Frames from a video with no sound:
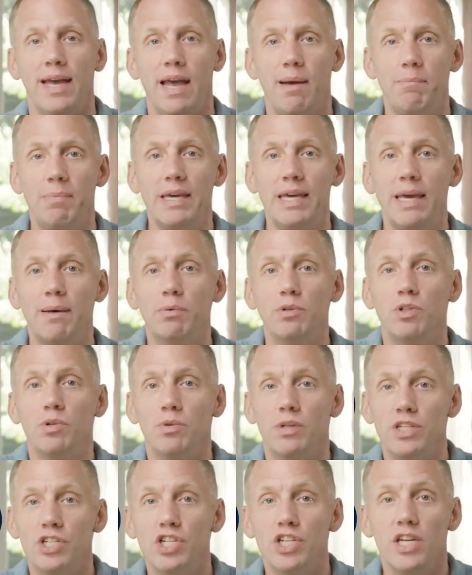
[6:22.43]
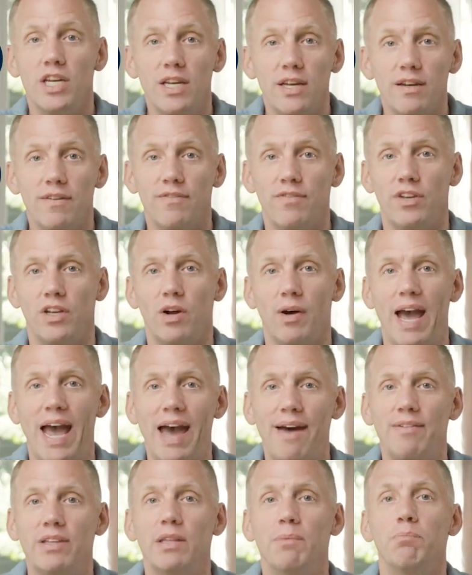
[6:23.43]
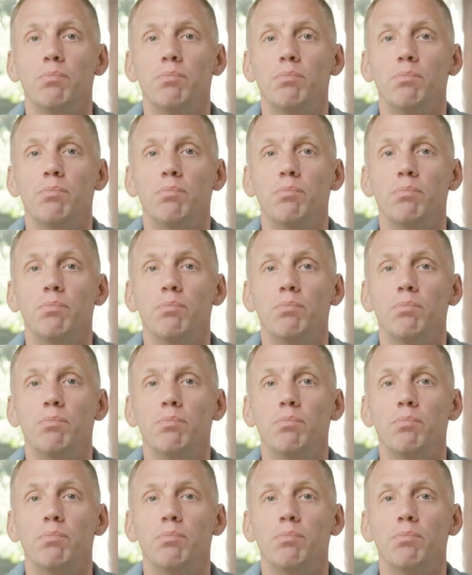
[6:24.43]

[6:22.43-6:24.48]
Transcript: and being able to achieve, having